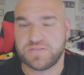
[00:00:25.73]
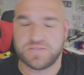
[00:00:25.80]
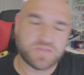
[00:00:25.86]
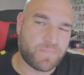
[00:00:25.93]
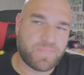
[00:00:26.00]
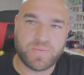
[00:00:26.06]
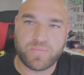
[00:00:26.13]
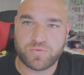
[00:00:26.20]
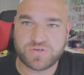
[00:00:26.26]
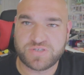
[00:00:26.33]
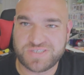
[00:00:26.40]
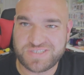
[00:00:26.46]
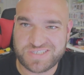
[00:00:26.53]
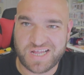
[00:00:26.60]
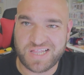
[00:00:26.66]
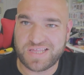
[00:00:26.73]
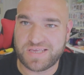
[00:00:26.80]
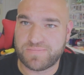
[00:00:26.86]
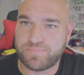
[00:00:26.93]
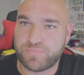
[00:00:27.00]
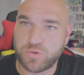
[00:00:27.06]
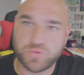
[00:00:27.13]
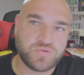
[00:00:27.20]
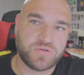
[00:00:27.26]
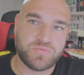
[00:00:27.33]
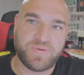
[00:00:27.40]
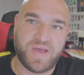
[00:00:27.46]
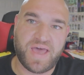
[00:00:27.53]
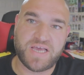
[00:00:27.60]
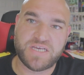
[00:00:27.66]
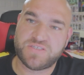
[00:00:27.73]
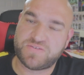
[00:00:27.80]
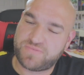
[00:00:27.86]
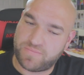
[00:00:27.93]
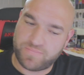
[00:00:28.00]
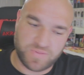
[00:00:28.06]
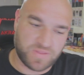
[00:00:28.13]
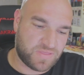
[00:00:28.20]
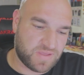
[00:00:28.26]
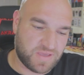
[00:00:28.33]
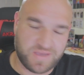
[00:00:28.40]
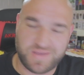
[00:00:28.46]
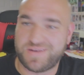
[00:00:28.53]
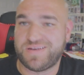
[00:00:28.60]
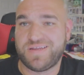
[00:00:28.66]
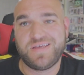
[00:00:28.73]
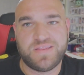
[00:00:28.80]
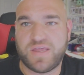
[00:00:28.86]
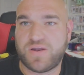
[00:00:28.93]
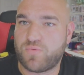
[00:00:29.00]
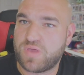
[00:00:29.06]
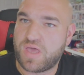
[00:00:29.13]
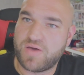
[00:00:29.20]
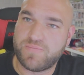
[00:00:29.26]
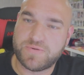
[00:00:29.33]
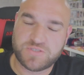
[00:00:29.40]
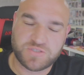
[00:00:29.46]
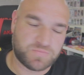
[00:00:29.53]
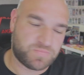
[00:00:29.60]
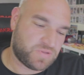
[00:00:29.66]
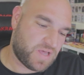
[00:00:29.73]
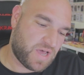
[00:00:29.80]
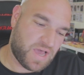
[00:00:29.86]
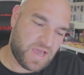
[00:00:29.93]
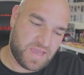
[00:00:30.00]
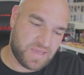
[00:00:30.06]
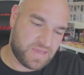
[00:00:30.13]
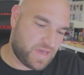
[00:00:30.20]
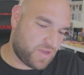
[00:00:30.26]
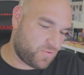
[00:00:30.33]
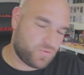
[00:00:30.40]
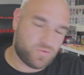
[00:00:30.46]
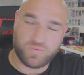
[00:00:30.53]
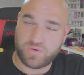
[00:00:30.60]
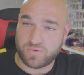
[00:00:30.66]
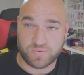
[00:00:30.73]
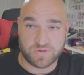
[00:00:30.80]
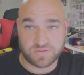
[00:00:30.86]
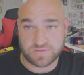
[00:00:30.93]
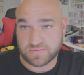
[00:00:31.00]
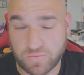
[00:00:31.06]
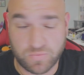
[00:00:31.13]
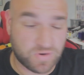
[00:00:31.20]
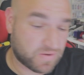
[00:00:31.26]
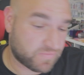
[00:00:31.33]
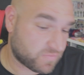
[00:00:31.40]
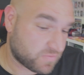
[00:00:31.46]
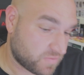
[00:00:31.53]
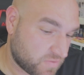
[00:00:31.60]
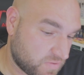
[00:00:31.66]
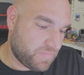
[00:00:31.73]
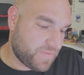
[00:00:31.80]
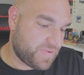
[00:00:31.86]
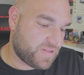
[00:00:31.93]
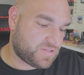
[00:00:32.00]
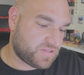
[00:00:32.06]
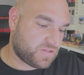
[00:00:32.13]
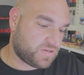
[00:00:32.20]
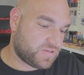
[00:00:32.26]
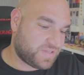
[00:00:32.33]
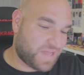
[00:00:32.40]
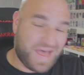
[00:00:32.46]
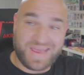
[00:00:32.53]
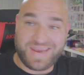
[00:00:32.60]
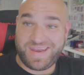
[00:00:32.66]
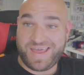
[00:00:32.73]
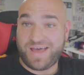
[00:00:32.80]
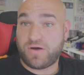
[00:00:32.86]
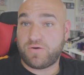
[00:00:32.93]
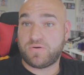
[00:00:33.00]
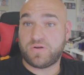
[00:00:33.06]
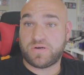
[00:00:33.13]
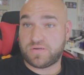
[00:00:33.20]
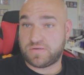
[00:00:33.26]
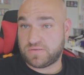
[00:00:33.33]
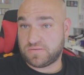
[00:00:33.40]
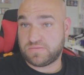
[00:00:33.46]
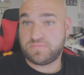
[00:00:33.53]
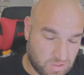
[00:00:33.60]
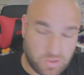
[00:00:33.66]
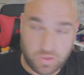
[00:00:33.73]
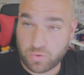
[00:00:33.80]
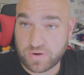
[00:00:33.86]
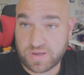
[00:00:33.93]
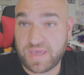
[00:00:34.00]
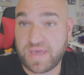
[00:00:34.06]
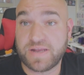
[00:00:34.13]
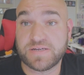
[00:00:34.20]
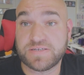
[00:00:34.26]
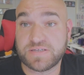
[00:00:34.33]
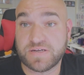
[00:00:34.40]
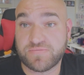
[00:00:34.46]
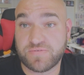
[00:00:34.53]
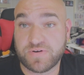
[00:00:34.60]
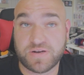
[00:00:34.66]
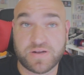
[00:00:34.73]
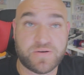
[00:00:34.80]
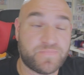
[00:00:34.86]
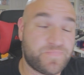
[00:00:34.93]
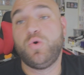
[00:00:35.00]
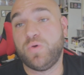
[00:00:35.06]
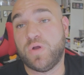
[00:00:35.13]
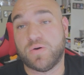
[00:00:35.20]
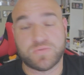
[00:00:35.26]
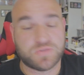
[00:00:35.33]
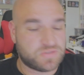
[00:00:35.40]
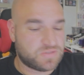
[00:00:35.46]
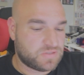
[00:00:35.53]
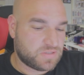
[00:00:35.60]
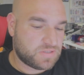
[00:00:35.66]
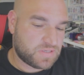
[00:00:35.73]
Some people were just selling booster packs from the thing and they didn't really have much supply. I don't know what it was. Whatever. Maybe it's a little die down on Lorcana stuff right now. Who knows?